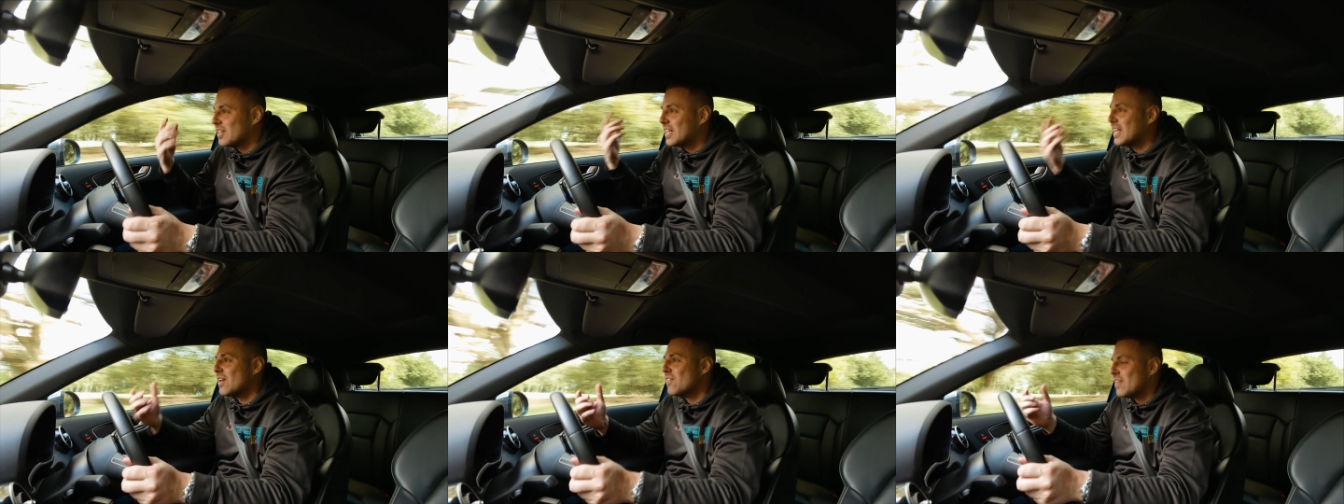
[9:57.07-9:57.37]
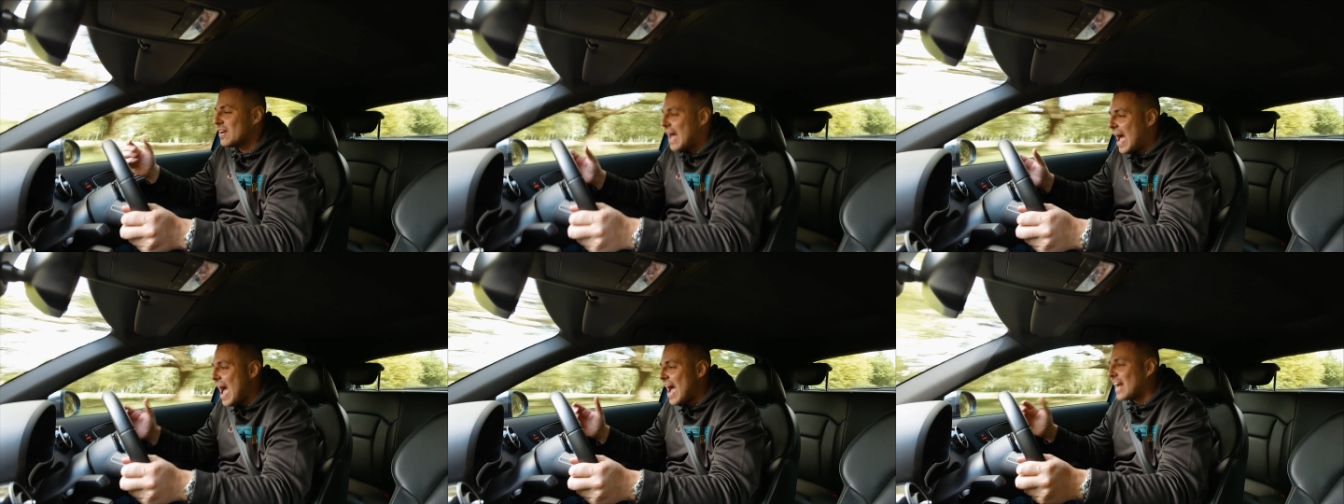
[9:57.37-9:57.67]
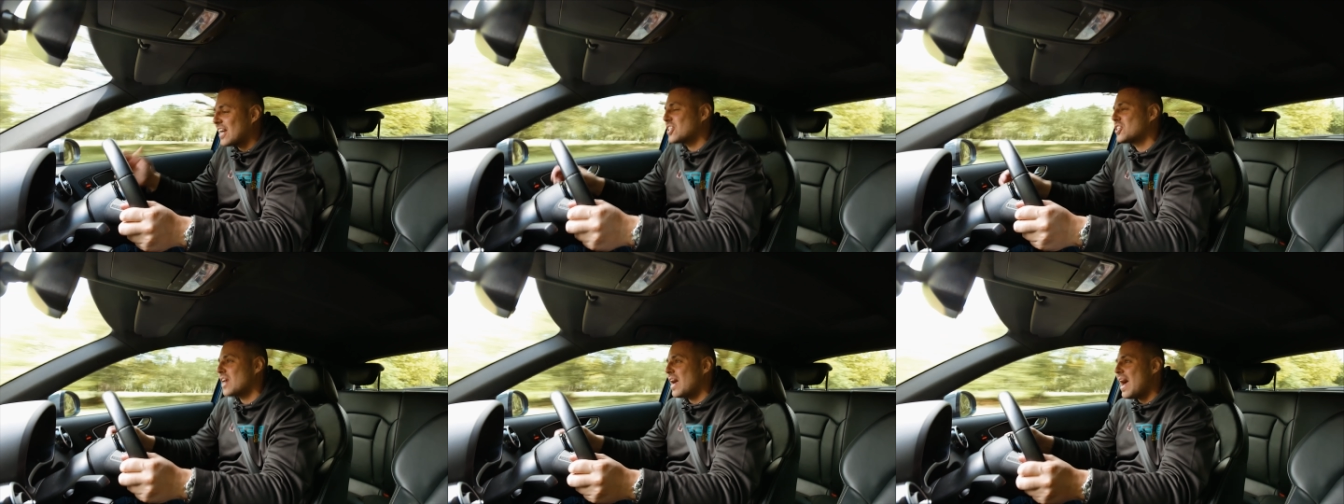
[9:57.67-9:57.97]
They give it
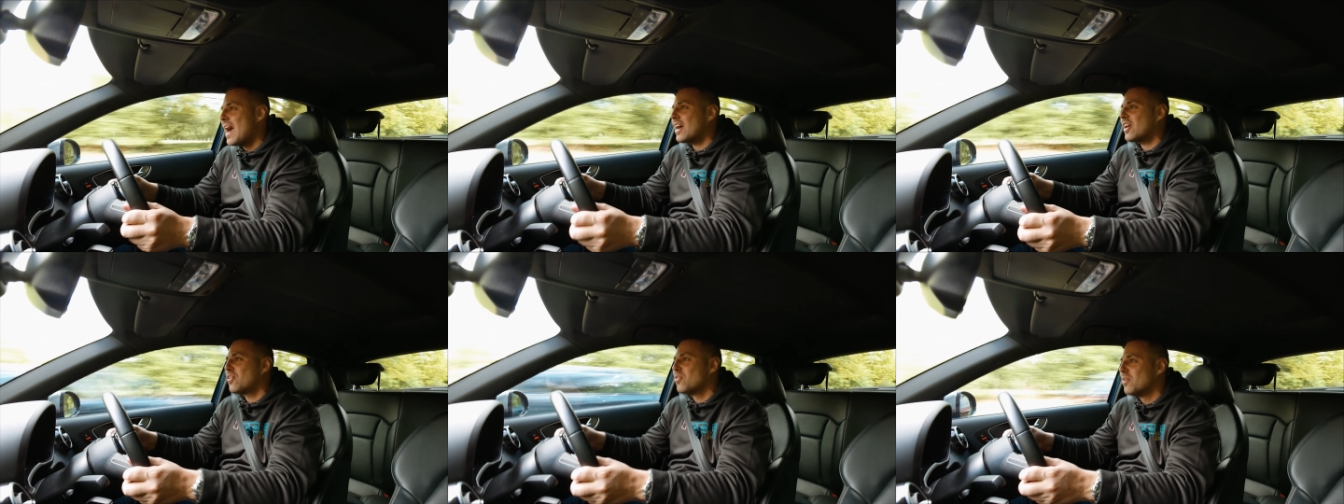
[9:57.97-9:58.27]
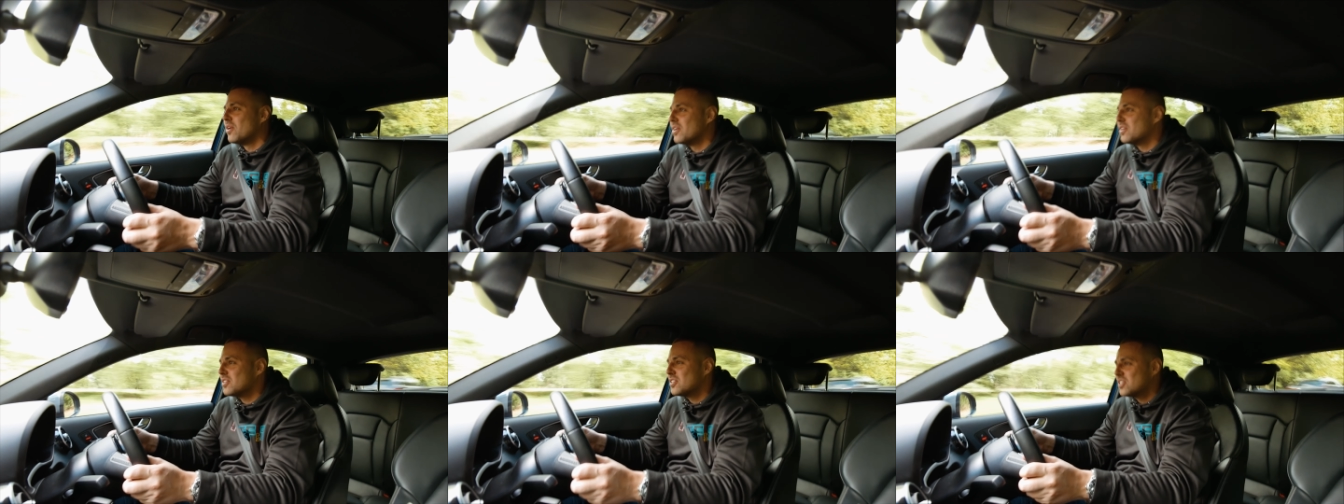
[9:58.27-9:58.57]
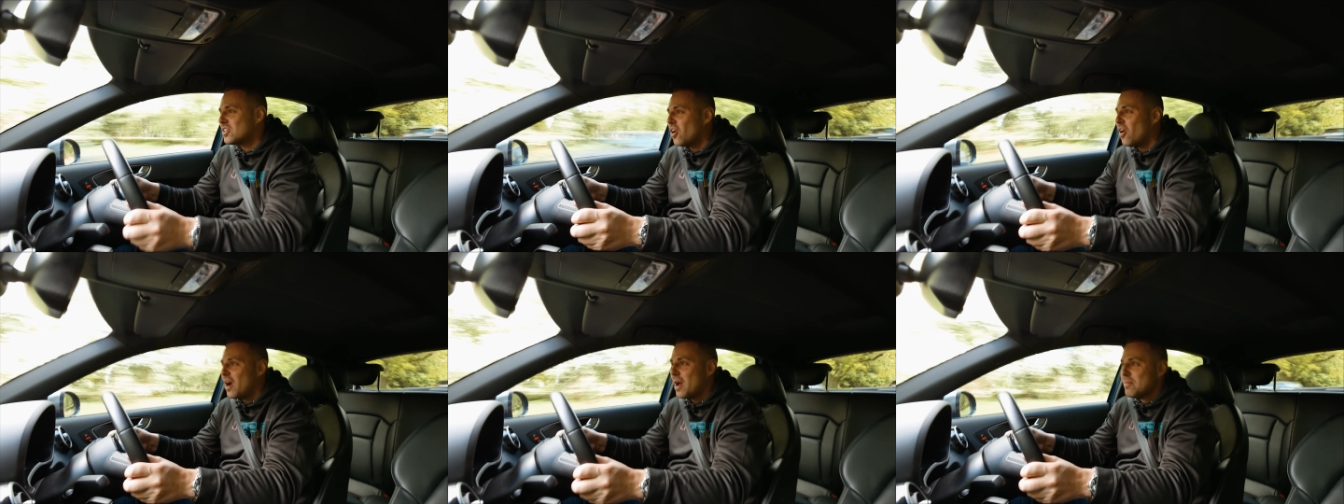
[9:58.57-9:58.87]
accurate
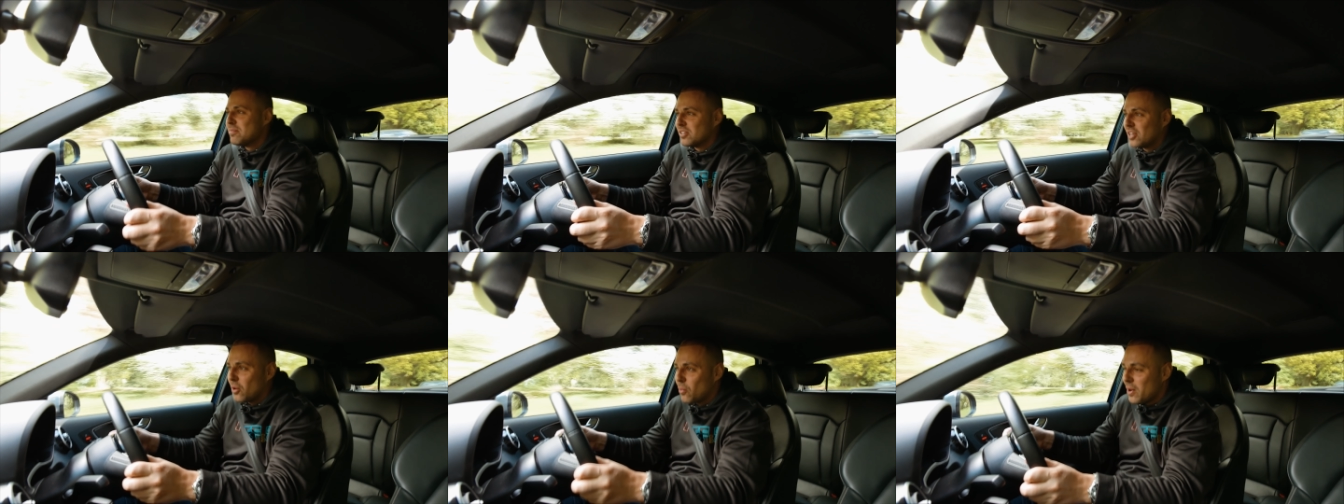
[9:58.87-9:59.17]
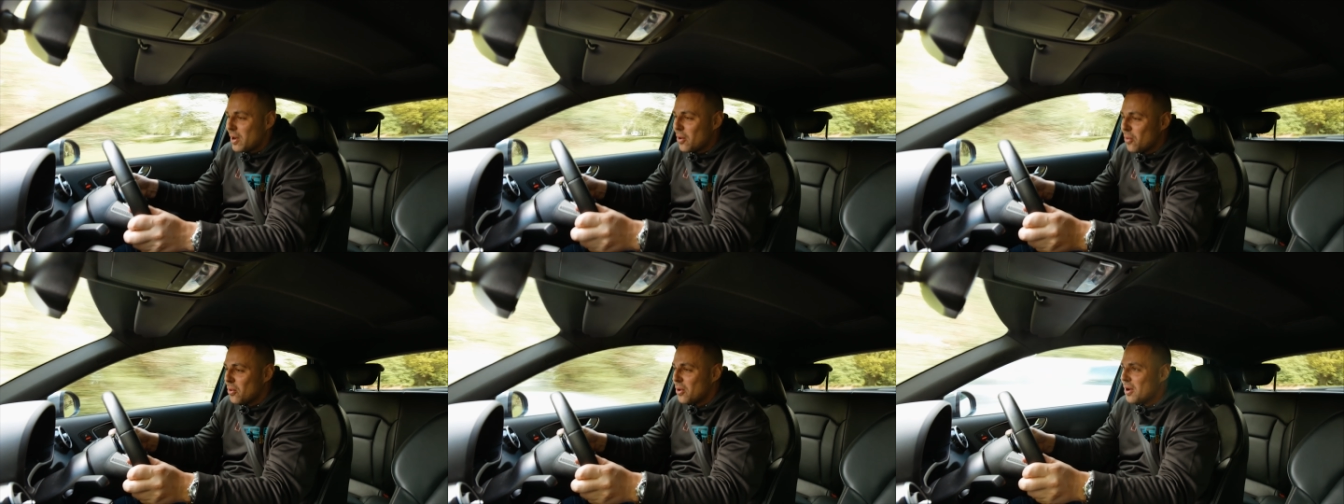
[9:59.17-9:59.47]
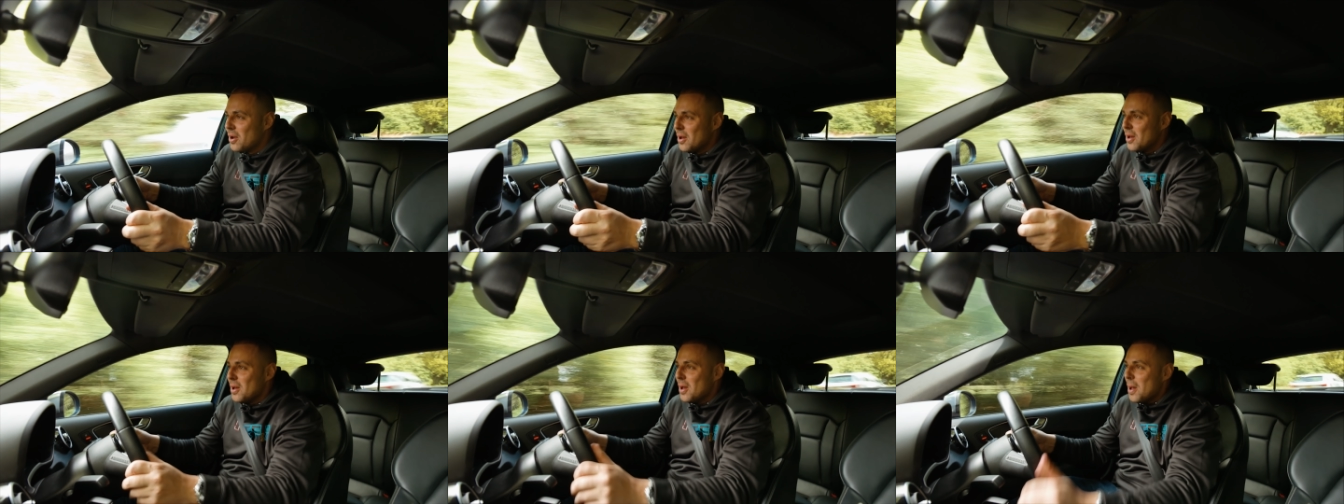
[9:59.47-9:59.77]
times, and I will
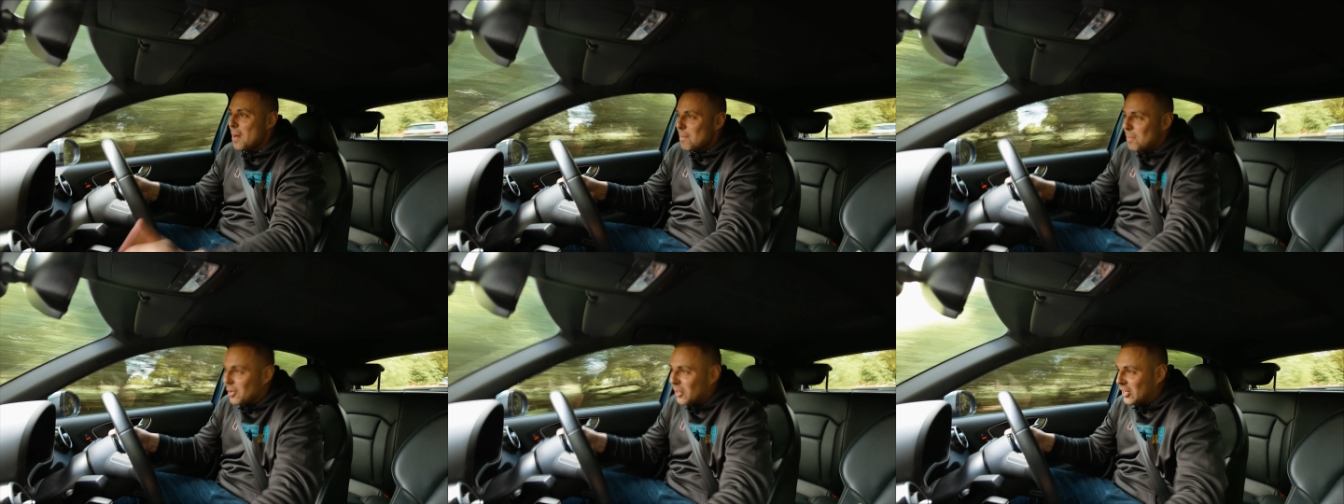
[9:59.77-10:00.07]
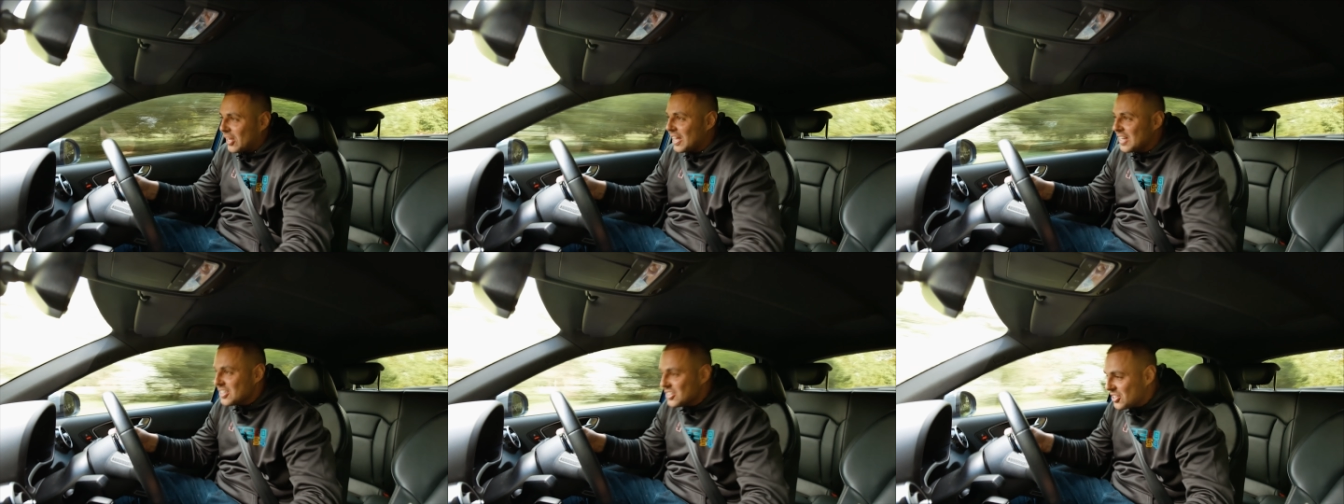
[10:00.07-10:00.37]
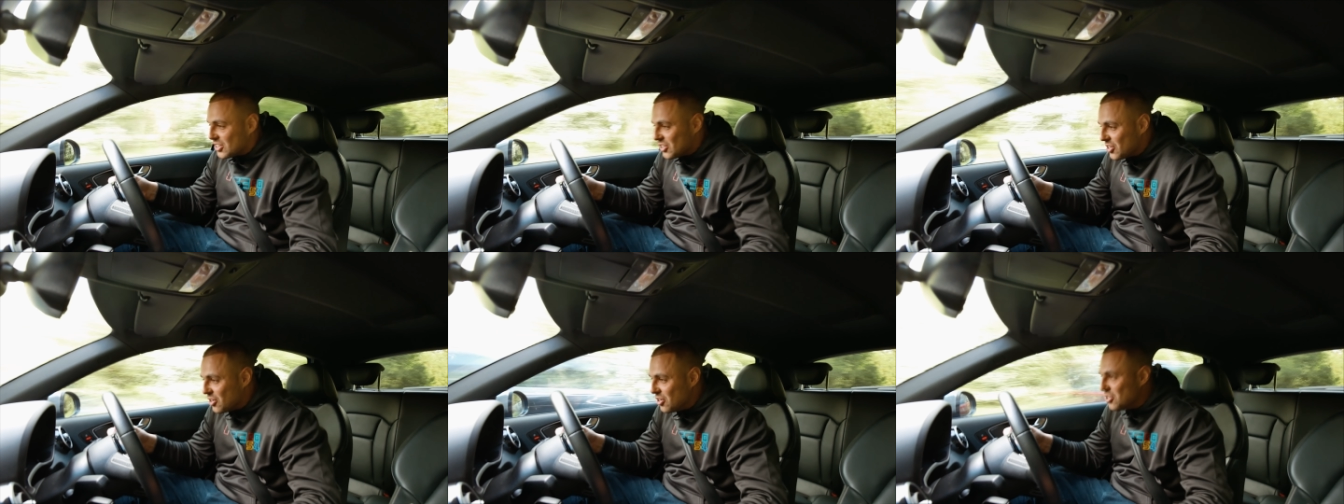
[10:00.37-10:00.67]
begin
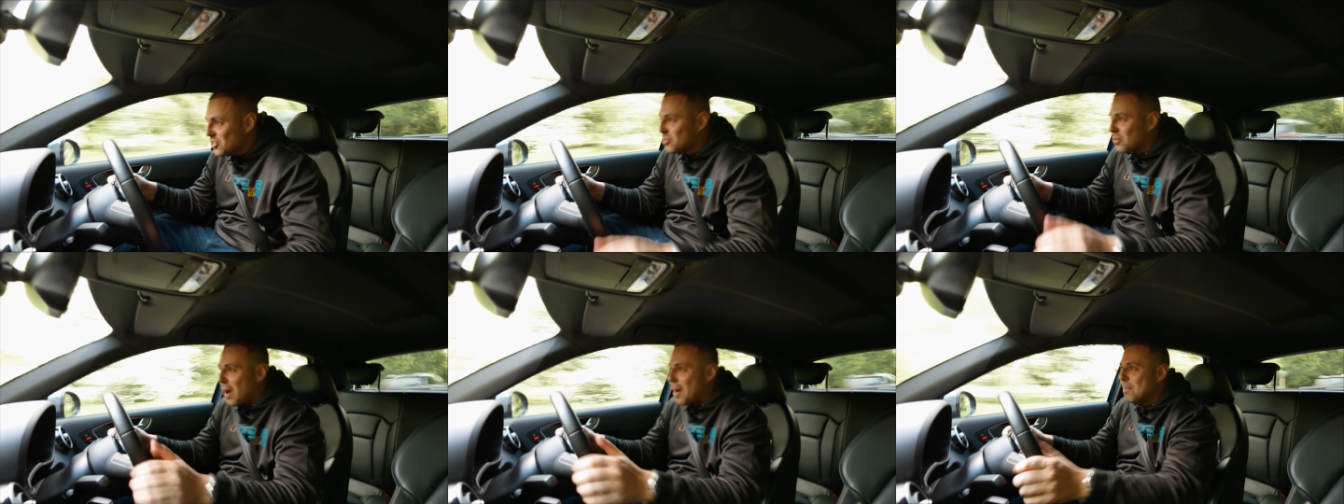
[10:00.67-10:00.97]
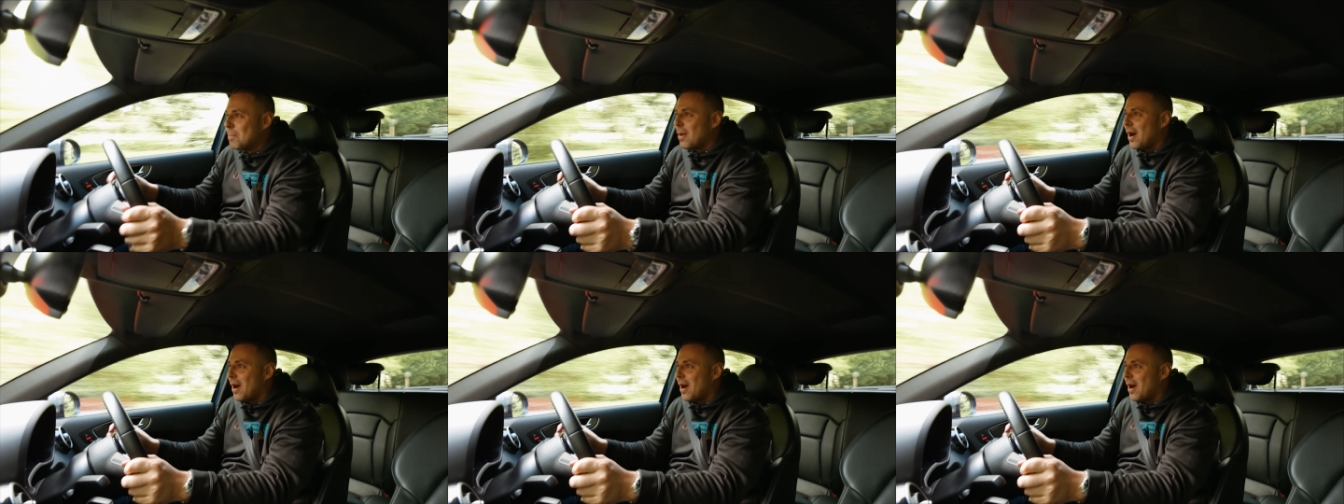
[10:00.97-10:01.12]
to use one.